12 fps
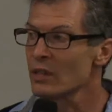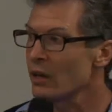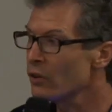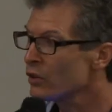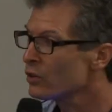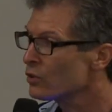now
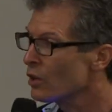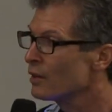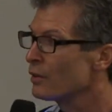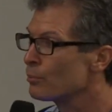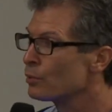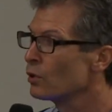that you
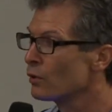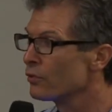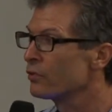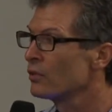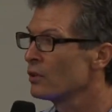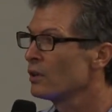have a
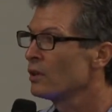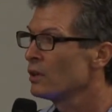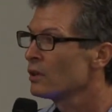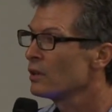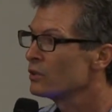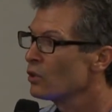proof
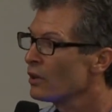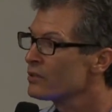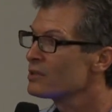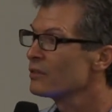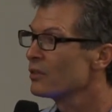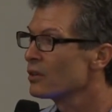that you have
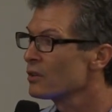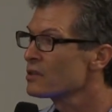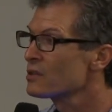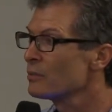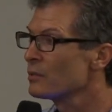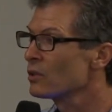severe
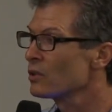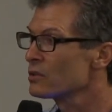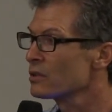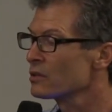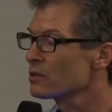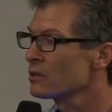
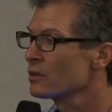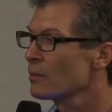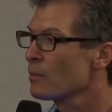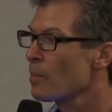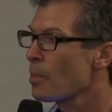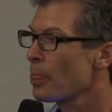histaminosis.
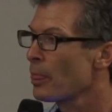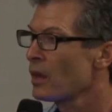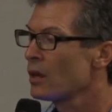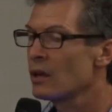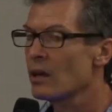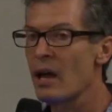
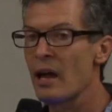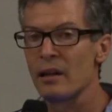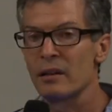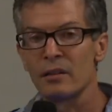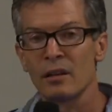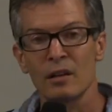
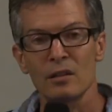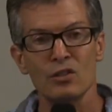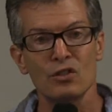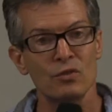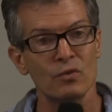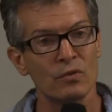And
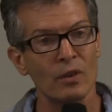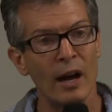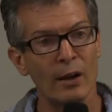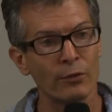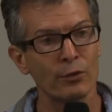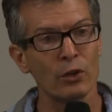
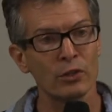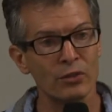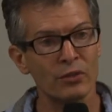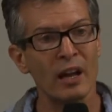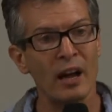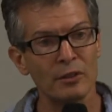out of those
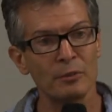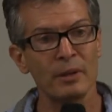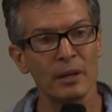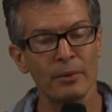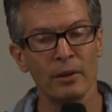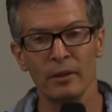300
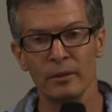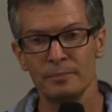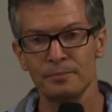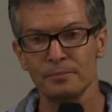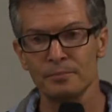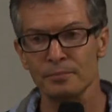people
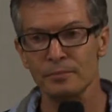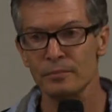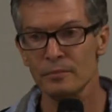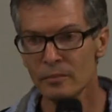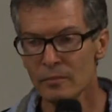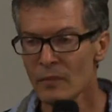
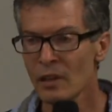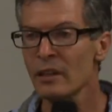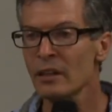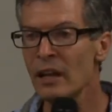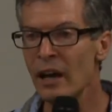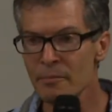
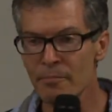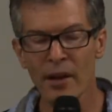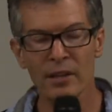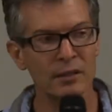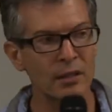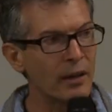that had
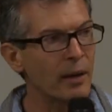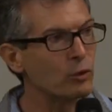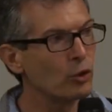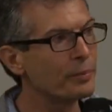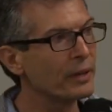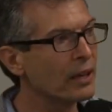positive
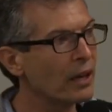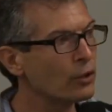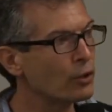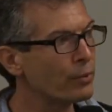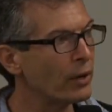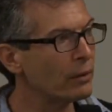M2PK,
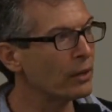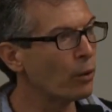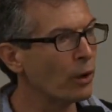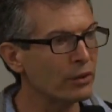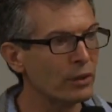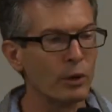you probably
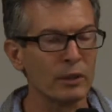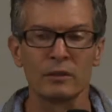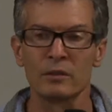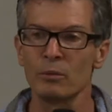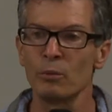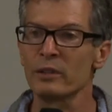wonder
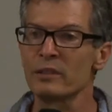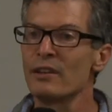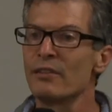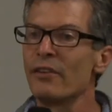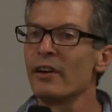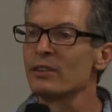what's the
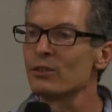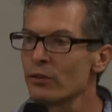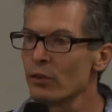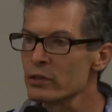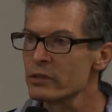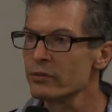fate of
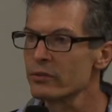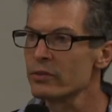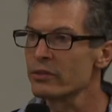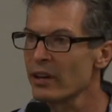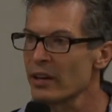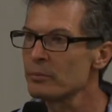those
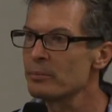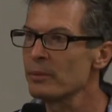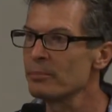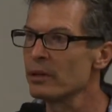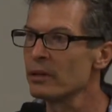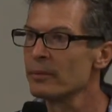300
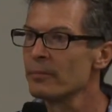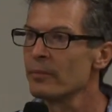people.